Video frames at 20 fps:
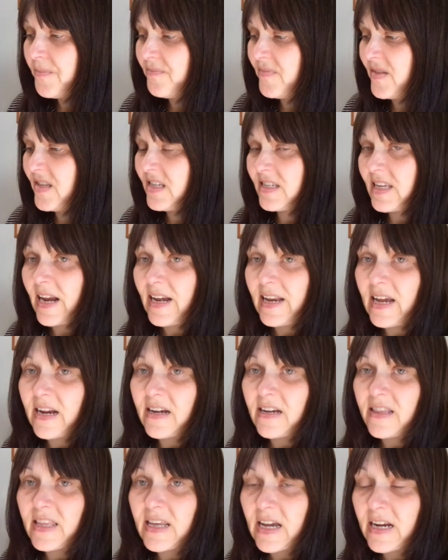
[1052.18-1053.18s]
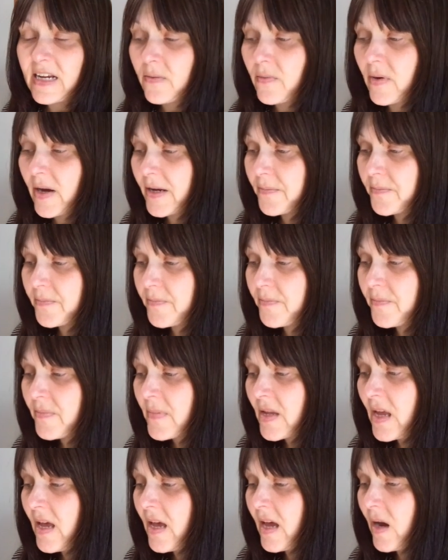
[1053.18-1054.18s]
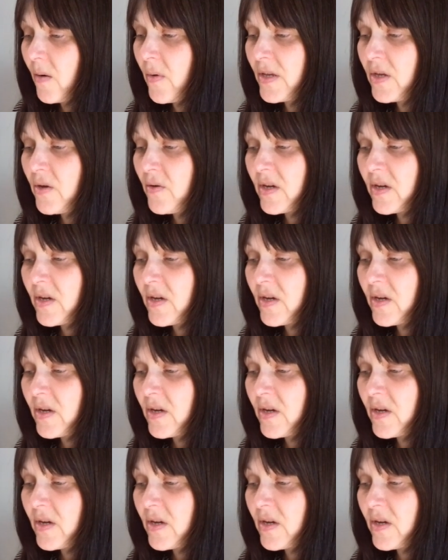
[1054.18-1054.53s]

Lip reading: selling anything anyway. And when you